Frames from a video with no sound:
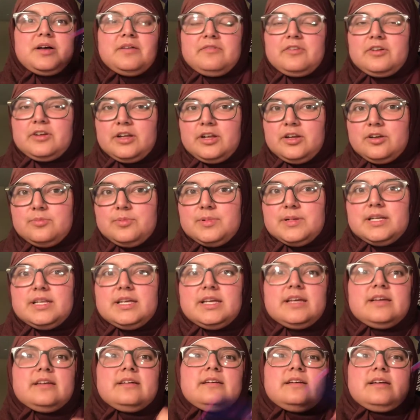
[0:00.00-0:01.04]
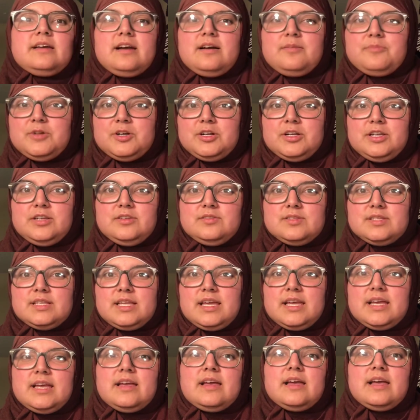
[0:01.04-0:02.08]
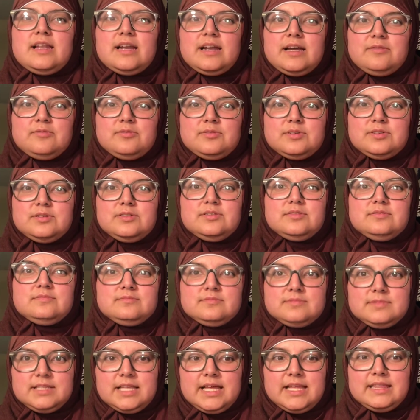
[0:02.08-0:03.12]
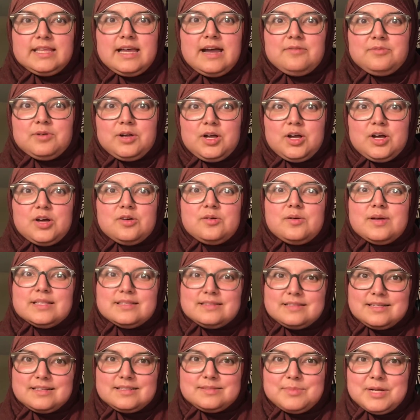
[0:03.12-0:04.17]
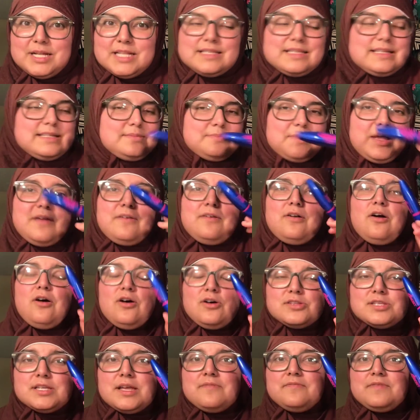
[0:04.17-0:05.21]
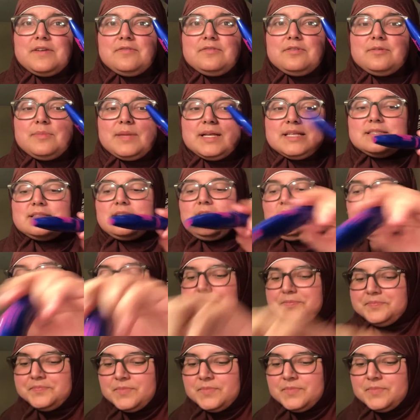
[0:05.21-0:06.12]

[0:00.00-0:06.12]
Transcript: I've already opened it. I'm already using it, and I will let that one go in 6 months. It's my all-time favorite mascara.